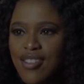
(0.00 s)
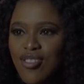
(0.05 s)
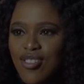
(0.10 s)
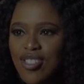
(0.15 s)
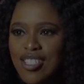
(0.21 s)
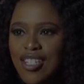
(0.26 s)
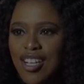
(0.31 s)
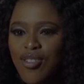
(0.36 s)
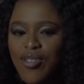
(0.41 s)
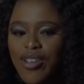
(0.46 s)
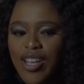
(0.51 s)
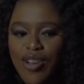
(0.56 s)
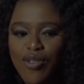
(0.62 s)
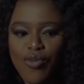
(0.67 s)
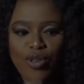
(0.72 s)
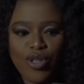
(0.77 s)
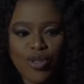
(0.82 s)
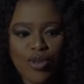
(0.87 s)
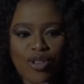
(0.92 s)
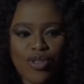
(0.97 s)
and just like, okay,
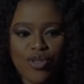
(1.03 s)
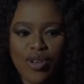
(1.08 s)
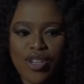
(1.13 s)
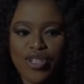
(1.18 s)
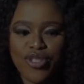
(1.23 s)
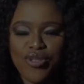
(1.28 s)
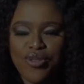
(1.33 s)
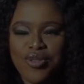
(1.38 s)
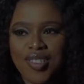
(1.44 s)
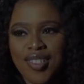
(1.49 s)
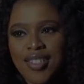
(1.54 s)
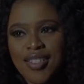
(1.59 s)
which one do I choose?